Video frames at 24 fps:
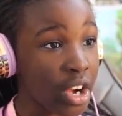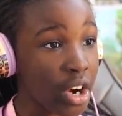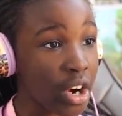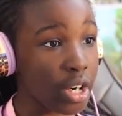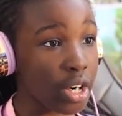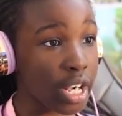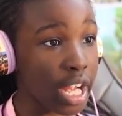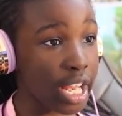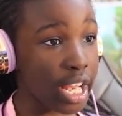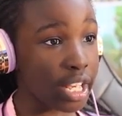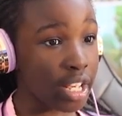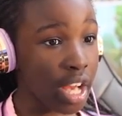
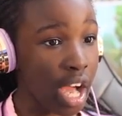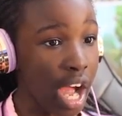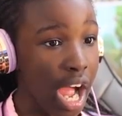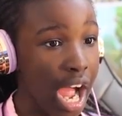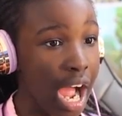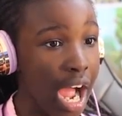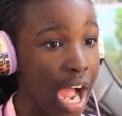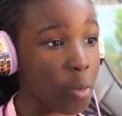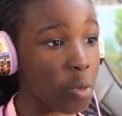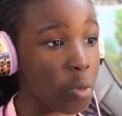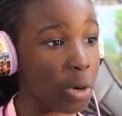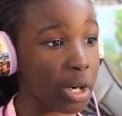Okay,
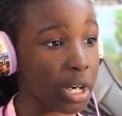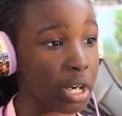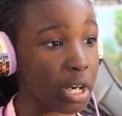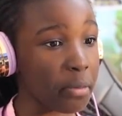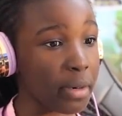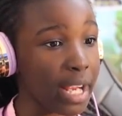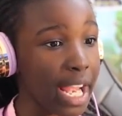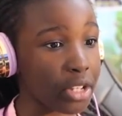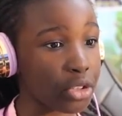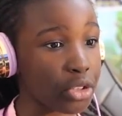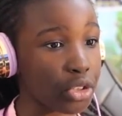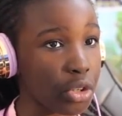uh, where can we
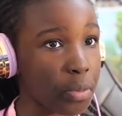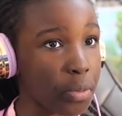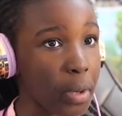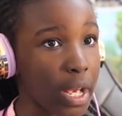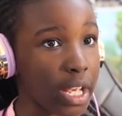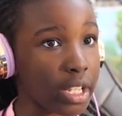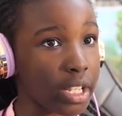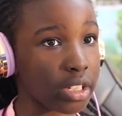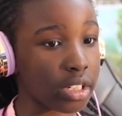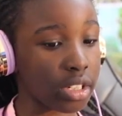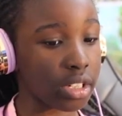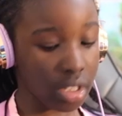get
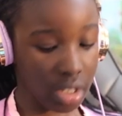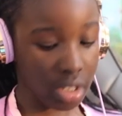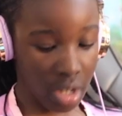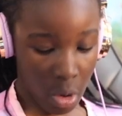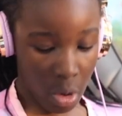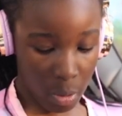toothpaste?